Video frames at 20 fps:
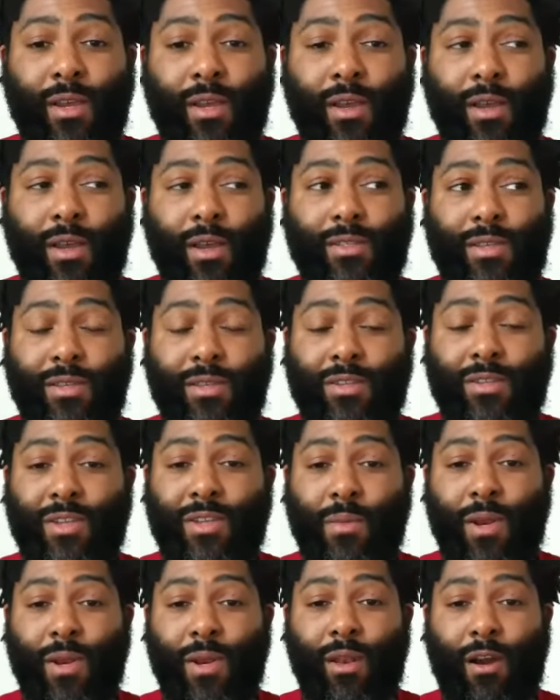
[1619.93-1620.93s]
because these are some
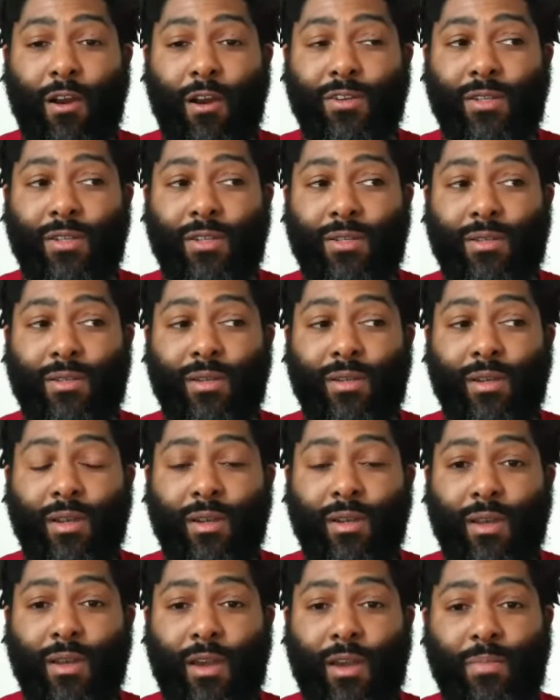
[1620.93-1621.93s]
of the largest
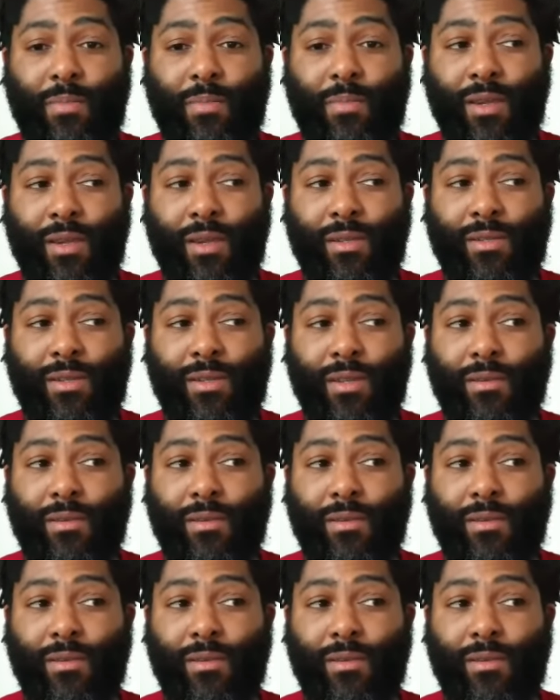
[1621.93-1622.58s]
companies